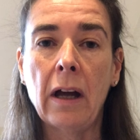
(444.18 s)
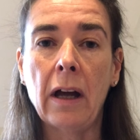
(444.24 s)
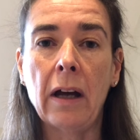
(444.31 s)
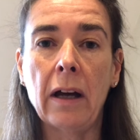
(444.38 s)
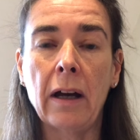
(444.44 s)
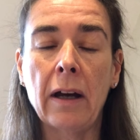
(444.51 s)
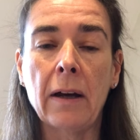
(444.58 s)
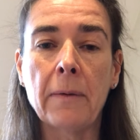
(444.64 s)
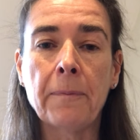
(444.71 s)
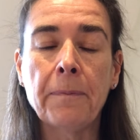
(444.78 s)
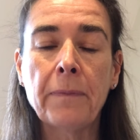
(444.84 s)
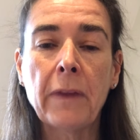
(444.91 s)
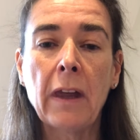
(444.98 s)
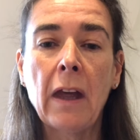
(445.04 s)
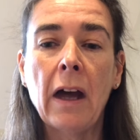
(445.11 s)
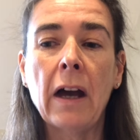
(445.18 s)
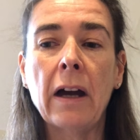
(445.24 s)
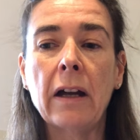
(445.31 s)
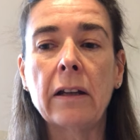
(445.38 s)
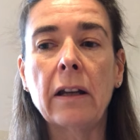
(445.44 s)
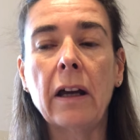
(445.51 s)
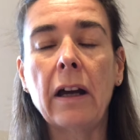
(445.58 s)
And
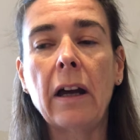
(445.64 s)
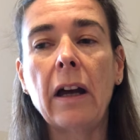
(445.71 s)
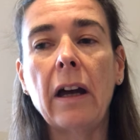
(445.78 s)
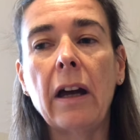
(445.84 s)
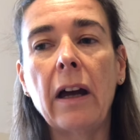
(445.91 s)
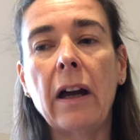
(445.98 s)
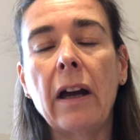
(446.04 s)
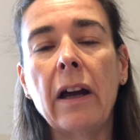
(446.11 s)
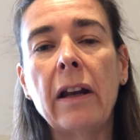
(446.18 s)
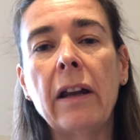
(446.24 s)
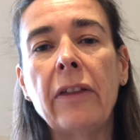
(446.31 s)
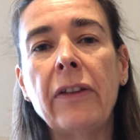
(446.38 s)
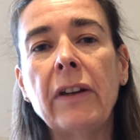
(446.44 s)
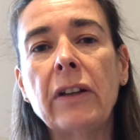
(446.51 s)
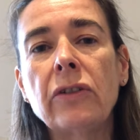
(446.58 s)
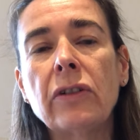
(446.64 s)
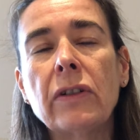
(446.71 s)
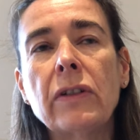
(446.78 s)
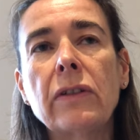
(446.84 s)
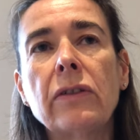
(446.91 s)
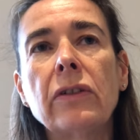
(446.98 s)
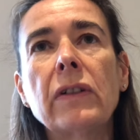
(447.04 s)
I think
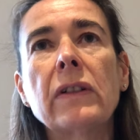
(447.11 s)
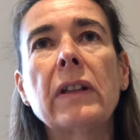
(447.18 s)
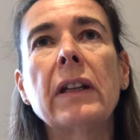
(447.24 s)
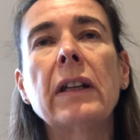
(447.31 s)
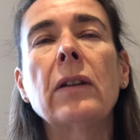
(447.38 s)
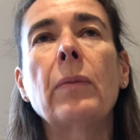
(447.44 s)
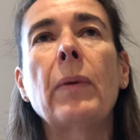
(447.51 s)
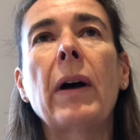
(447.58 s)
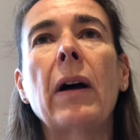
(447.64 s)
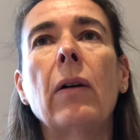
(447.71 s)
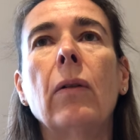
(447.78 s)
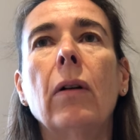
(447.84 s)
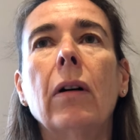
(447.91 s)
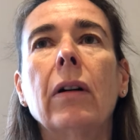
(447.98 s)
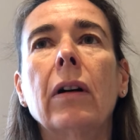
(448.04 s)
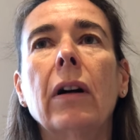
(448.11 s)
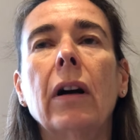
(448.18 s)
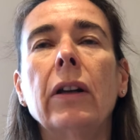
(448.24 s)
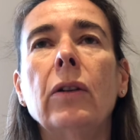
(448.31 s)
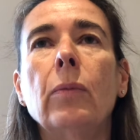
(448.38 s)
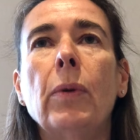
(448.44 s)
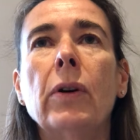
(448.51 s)
just think about
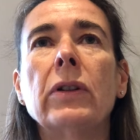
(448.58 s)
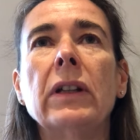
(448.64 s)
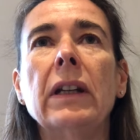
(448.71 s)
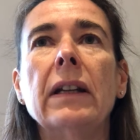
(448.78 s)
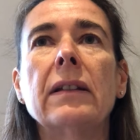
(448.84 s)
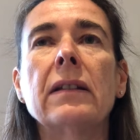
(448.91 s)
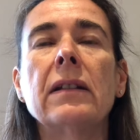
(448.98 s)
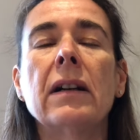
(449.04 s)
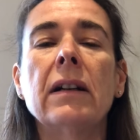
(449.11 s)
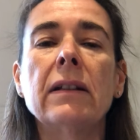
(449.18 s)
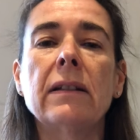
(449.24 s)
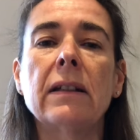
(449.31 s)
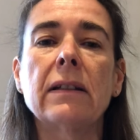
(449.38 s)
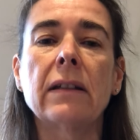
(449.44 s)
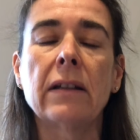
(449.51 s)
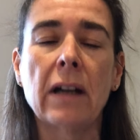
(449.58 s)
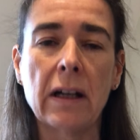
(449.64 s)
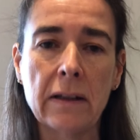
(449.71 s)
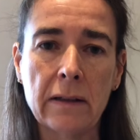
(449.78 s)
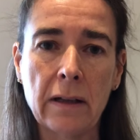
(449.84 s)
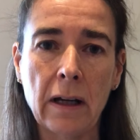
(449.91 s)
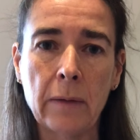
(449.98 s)
your body. It's nice. It's a nice
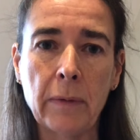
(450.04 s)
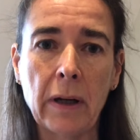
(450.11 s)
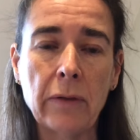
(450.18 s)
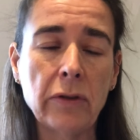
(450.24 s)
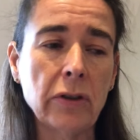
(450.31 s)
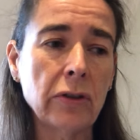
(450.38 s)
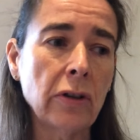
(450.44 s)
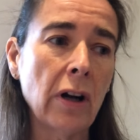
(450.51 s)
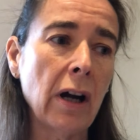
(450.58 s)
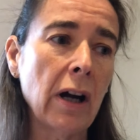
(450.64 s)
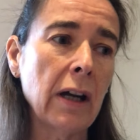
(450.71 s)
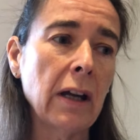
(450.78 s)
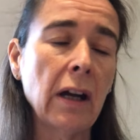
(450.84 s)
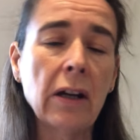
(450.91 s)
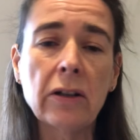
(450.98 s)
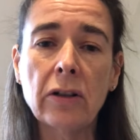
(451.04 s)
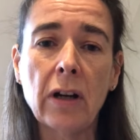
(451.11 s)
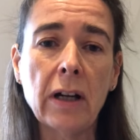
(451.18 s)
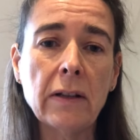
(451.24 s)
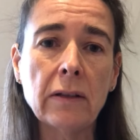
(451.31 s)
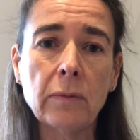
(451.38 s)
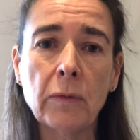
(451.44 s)
time now. Just try
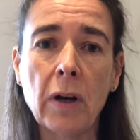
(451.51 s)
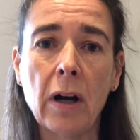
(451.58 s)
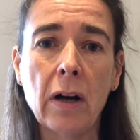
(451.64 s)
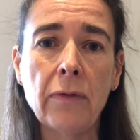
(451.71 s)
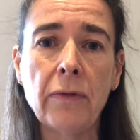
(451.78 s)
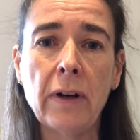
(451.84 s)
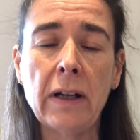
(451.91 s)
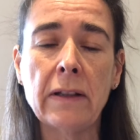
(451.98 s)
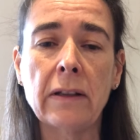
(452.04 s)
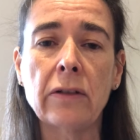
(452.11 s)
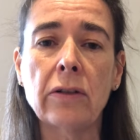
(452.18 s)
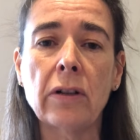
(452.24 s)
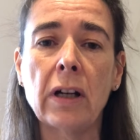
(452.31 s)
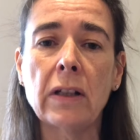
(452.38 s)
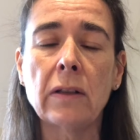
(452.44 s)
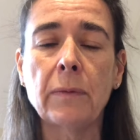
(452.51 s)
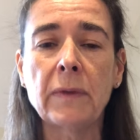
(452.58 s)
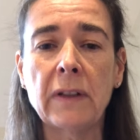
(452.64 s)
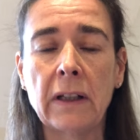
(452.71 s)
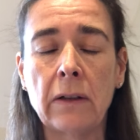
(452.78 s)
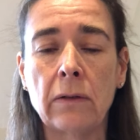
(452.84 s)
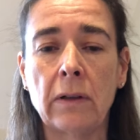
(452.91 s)
some calf raises. Try some
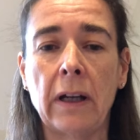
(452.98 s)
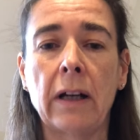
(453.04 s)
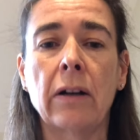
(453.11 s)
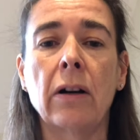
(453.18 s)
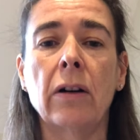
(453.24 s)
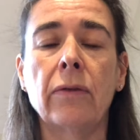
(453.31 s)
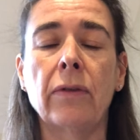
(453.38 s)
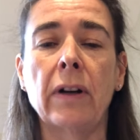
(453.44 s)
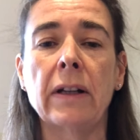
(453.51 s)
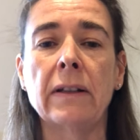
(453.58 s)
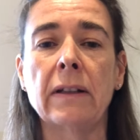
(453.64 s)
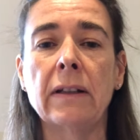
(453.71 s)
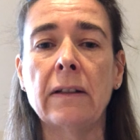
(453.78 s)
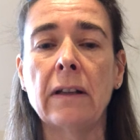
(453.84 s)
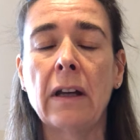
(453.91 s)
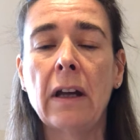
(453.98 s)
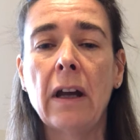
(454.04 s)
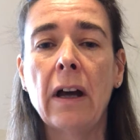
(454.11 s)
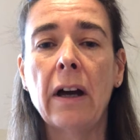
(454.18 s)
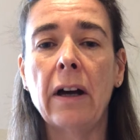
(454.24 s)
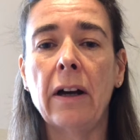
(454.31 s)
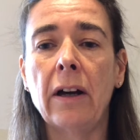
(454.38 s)
single leg calf raises.
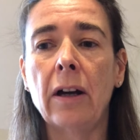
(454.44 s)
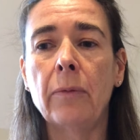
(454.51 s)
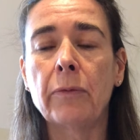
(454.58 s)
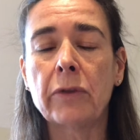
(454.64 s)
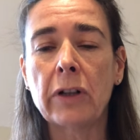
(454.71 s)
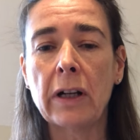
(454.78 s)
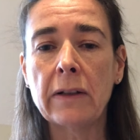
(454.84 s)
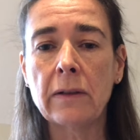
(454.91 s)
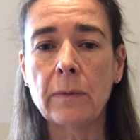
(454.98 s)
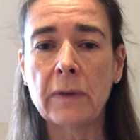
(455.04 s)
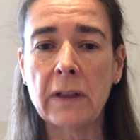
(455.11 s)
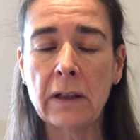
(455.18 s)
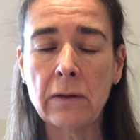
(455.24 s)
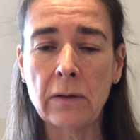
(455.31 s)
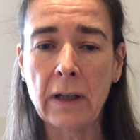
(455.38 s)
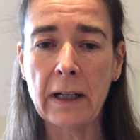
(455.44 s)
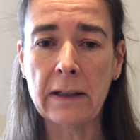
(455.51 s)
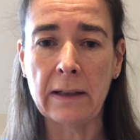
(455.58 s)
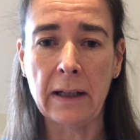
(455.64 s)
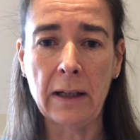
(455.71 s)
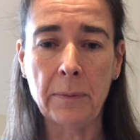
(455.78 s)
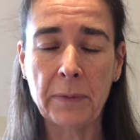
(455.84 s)
Try some single leg
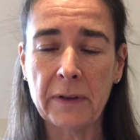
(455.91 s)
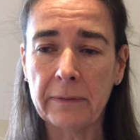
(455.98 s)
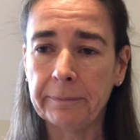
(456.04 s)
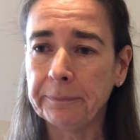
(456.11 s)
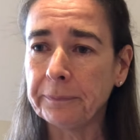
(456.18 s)
dips.